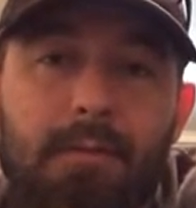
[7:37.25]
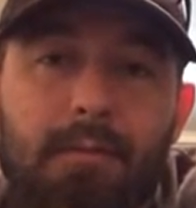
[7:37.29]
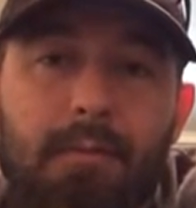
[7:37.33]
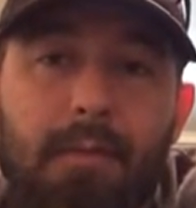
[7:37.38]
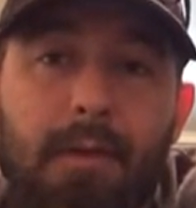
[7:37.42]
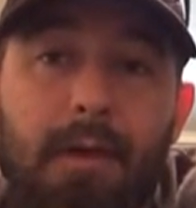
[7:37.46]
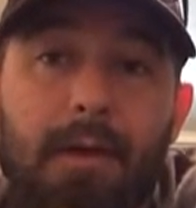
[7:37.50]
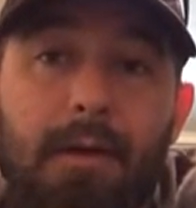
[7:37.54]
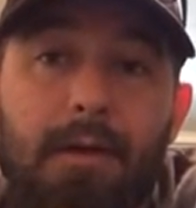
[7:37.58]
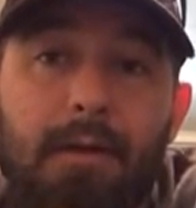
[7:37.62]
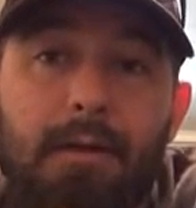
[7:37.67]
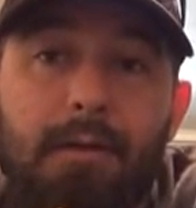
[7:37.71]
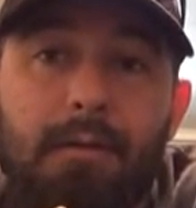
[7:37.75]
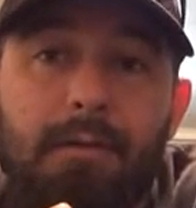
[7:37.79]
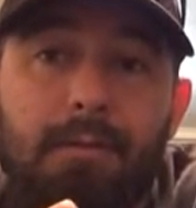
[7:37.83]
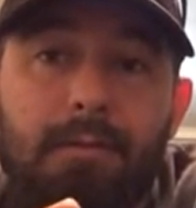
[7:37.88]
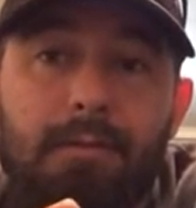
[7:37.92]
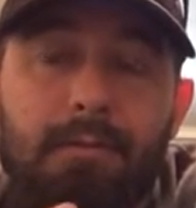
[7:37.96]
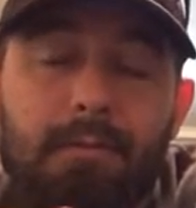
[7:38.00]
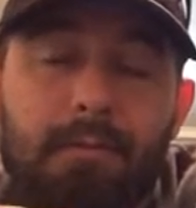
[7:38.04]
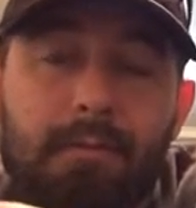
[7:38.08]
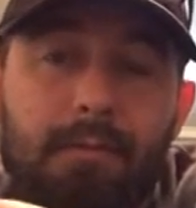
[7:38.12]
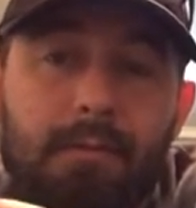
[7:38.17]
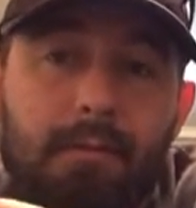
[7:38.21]
my
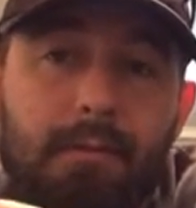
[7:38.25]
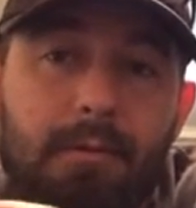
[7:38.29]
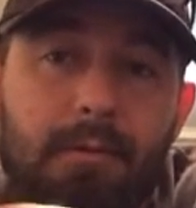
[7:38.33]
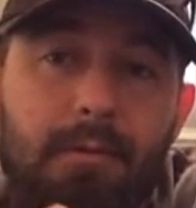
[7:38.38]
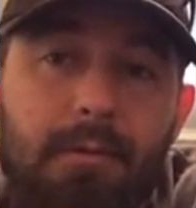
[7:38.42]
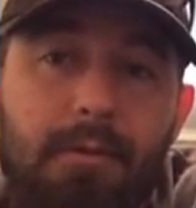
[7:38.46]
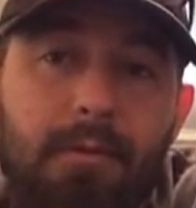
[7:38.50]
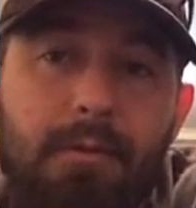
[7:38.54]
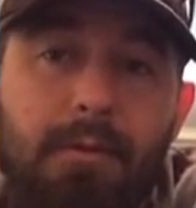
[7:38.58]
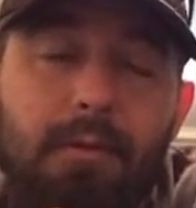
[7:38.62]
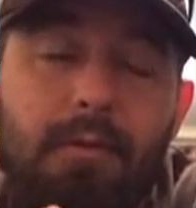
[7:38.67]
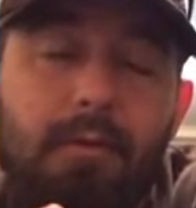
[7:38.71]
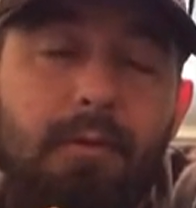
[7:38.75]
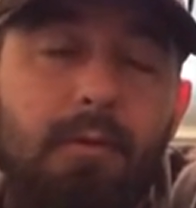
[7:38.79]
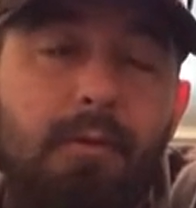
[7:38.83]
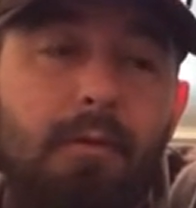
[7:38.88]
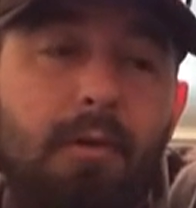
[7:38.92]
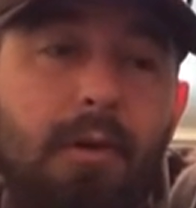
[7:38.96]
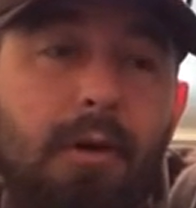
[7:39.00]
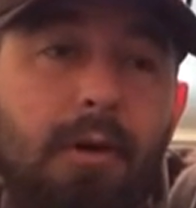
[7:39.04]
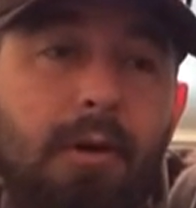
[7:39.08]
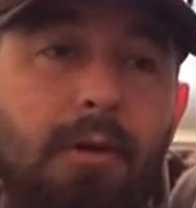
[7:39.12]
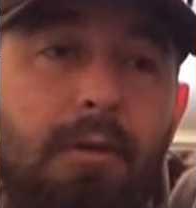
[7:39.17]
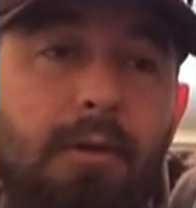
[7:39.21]

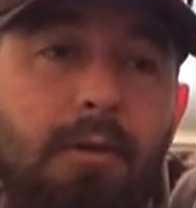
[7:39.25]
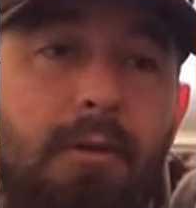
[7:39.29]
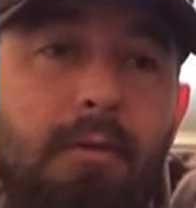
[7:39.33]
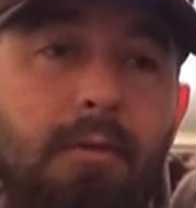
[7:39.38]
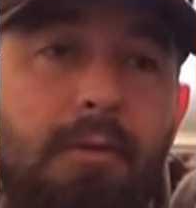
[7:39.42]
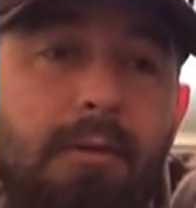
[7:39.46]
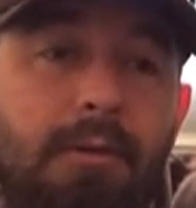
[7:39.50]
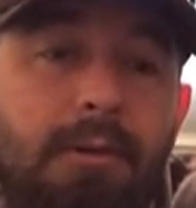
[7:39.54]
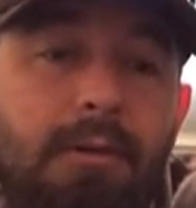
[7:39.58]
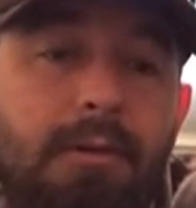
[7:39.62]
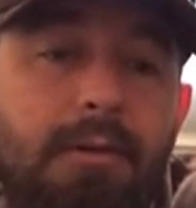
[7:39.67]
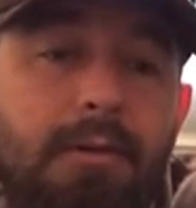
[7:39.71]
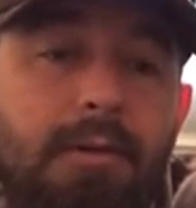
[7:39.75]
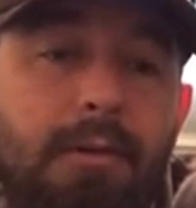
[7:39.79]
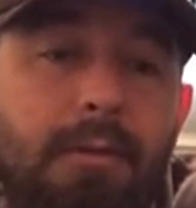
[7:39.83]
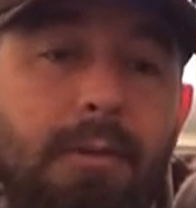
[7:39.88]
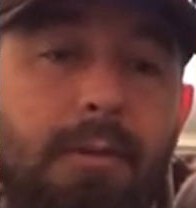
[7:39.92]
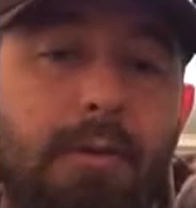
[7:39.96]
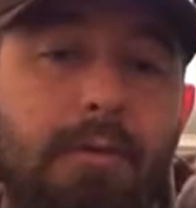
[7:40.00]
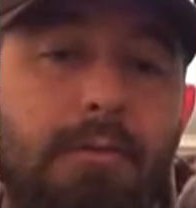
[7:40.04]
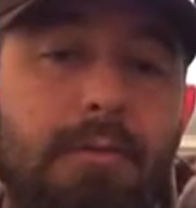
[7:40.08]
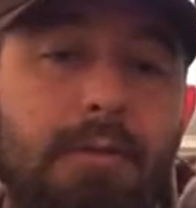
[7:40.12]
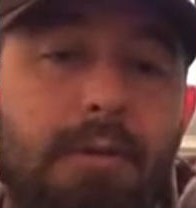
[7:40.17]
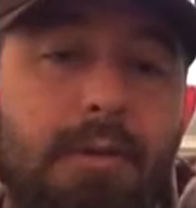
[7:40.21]
new one, it's the
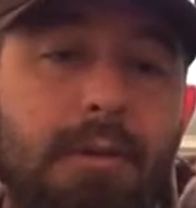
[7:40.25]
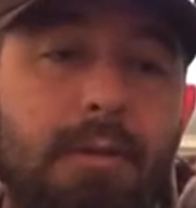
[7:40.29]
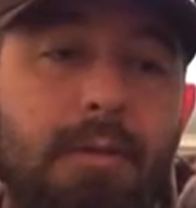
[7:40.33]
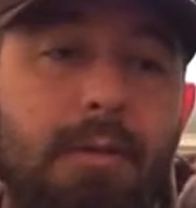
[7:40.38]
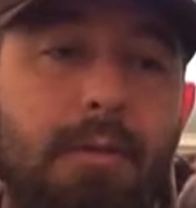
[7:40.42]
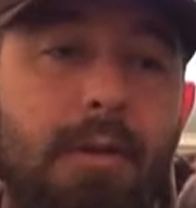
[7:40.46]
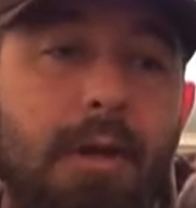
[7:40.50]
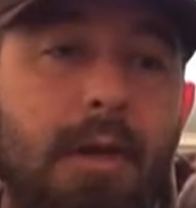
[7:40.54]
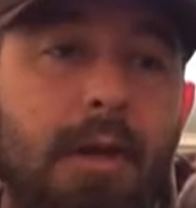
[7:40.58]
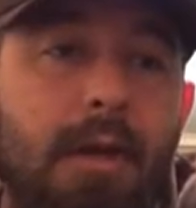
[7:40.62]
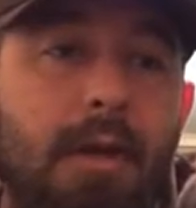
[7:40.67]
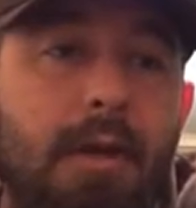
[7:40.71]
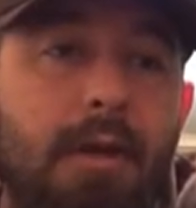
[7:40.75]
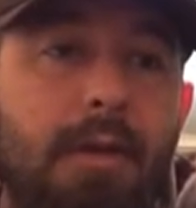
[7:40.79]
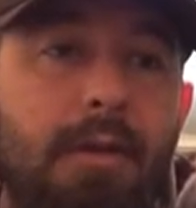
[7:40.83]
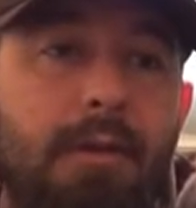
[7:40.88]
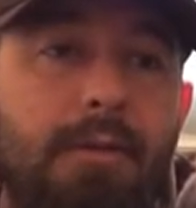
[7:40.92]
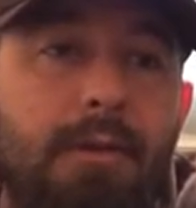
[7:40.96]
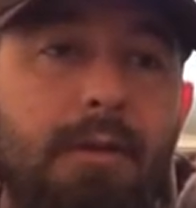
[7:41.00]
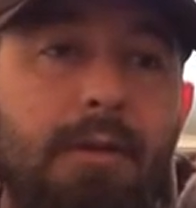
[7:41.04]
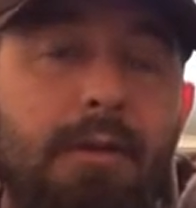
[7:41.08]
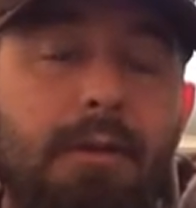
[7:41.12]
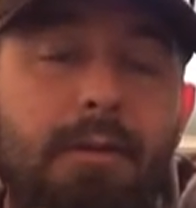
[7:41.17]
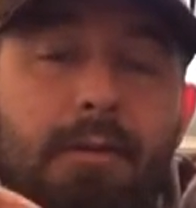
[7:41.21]
MailChimp,
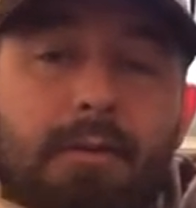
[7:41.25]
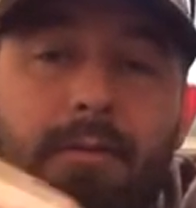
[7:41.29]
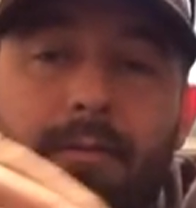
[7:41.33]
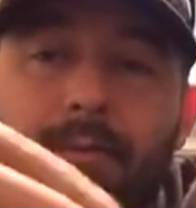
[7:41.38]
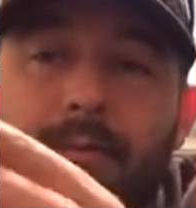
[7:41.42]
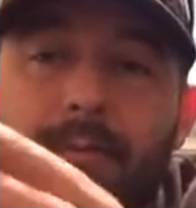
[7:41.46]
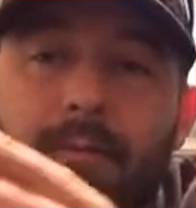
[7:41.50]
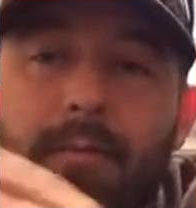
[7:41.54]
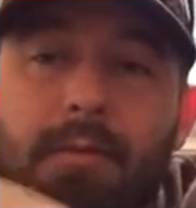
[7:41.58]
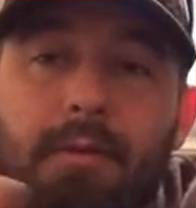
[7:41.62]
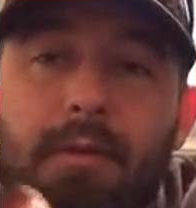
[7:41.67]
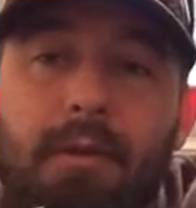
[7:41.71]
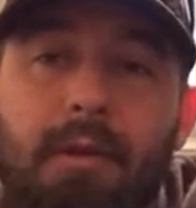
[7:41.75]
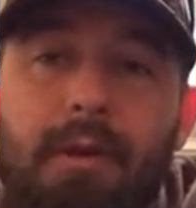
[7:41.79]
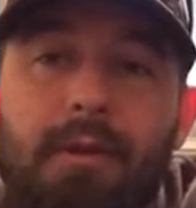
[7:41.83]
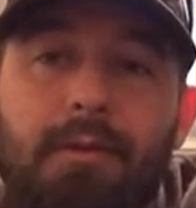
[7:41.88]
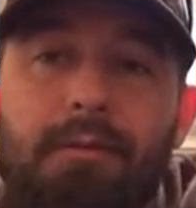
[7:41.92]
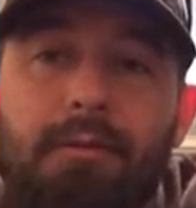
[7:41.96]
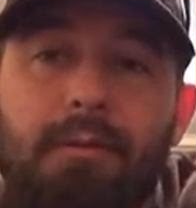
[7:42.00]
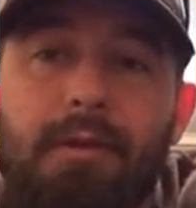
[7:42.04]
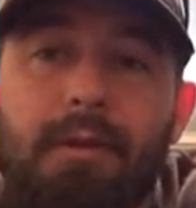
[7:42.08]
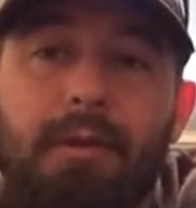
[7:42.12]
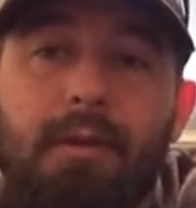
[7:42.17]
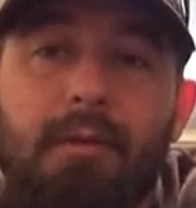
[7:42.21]
then you
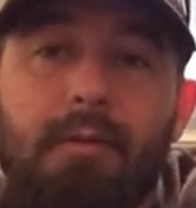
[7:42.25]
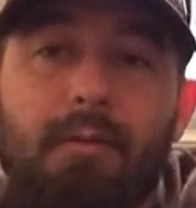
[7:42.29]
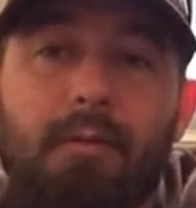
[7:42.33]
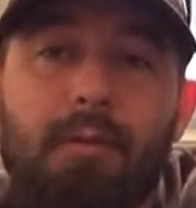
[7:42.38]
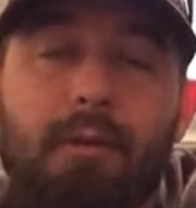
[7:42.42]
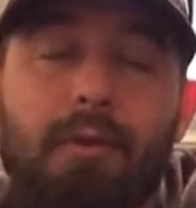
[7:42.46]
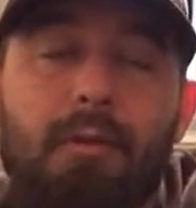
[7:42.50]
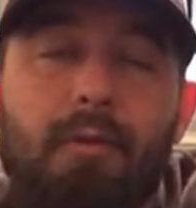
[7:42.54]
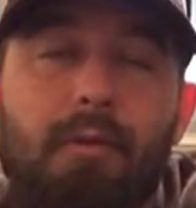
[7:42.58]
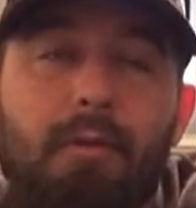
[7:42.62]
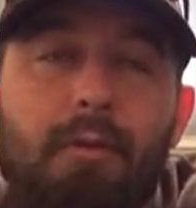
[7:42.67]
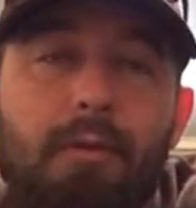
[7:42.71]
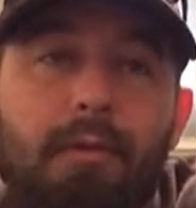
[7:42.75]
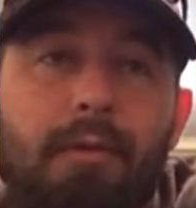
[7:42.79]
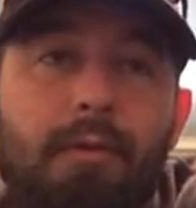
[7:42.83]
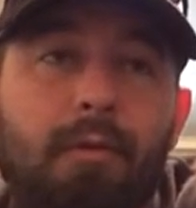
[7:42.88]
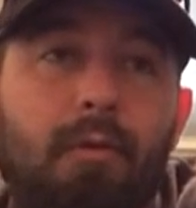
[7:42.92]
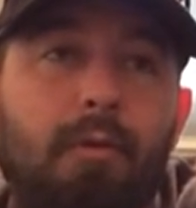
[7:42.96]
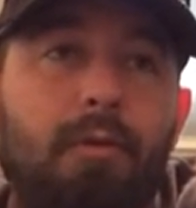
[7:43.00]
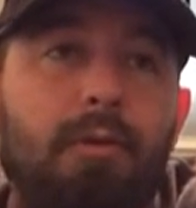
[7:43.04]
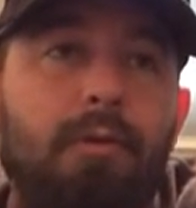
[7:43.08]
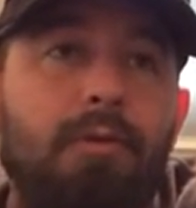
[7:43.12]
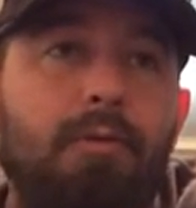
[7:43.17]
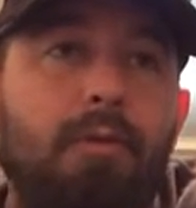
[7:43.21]
actually get book 1 of
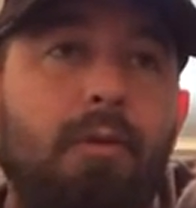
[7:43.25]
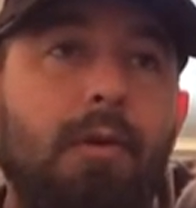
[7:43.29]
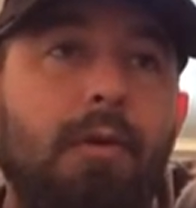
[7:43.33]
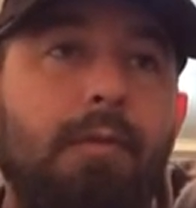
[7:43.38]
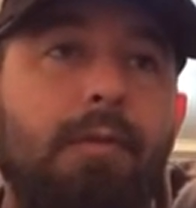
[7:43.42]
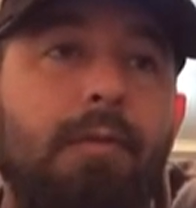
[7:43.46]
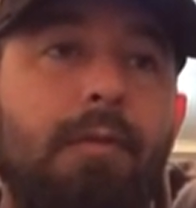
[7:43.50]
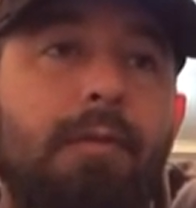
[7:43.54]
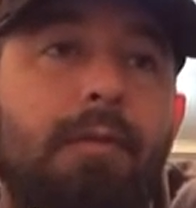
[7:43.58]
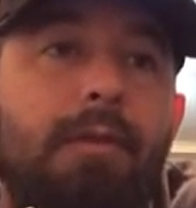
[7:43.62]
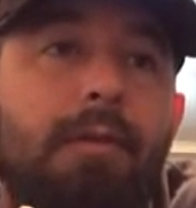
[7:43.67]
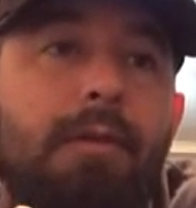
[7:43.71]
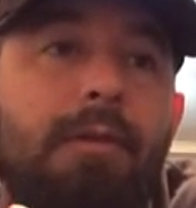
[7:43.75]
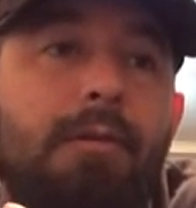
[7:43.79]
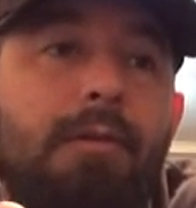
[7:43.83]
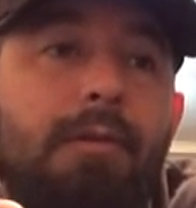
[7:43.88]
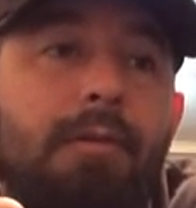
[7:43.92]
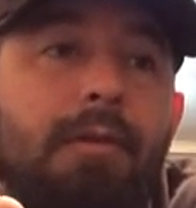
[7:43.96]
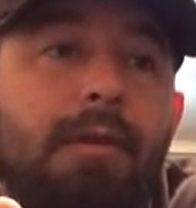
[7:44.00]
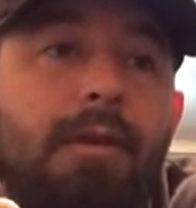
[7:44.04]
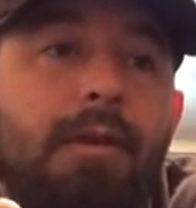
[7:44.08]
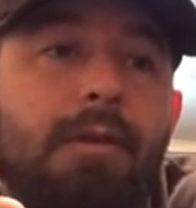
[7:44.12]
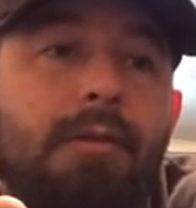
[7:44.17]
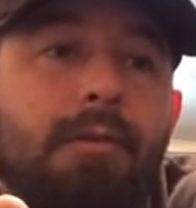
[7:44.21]
the Horror Squad for free
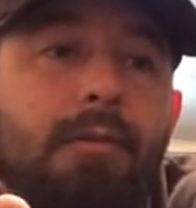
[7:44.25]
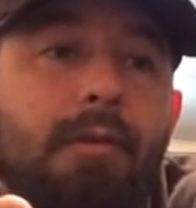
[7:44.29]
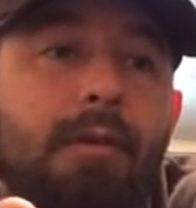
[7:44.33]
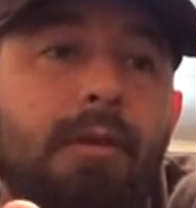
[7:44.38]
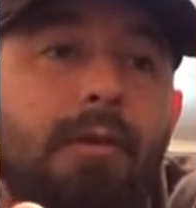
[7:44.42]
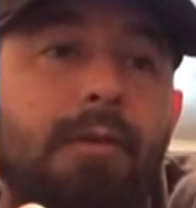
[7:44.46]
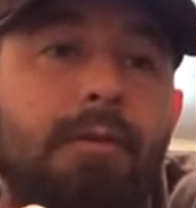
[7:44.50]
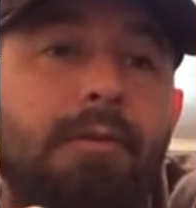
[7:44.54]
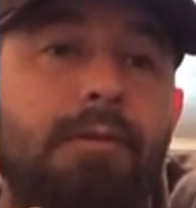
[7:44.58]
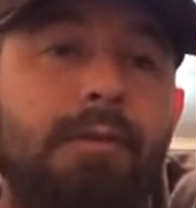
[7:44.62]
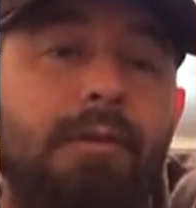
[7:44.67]
through there as well.